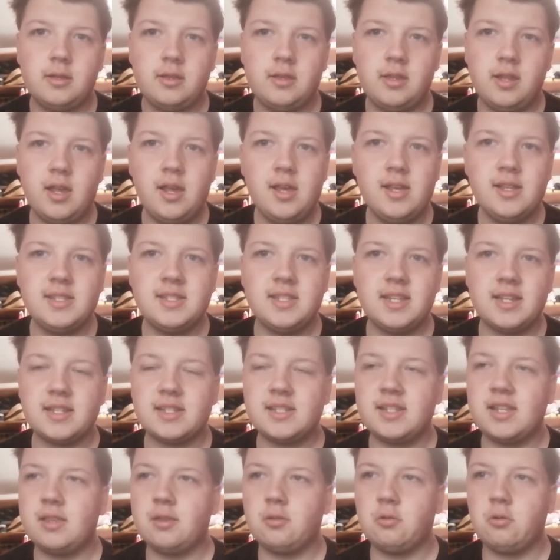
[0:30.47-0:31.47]
near
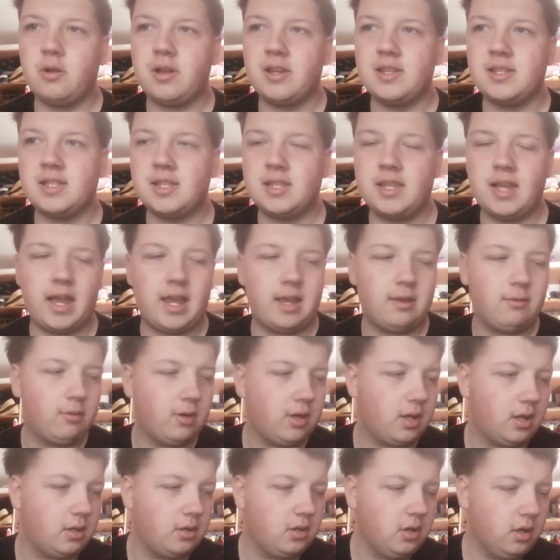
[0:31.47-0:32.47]
63 today.
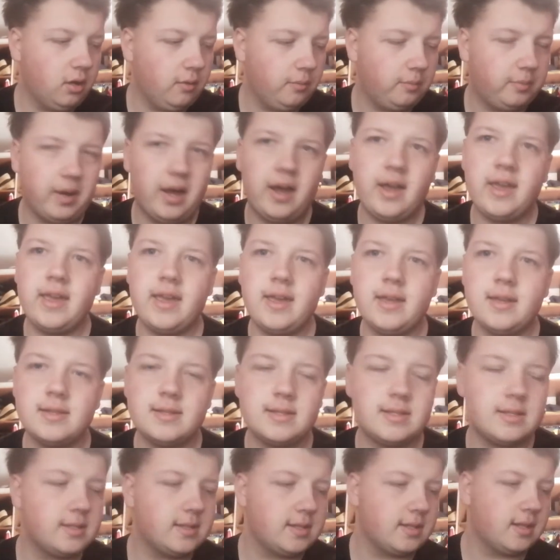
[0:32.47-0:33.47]
We are not by
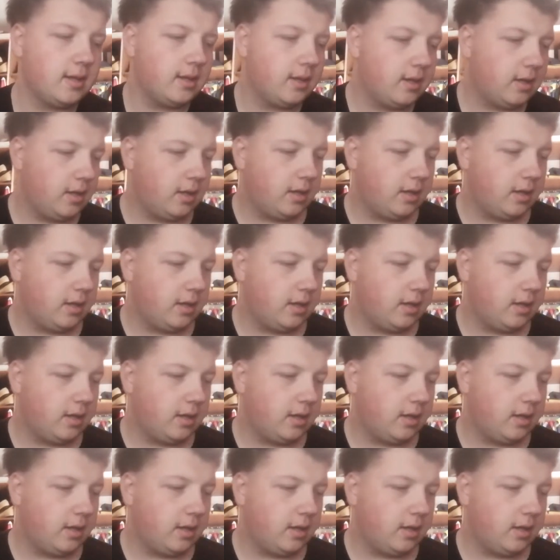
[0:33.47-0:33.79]
it.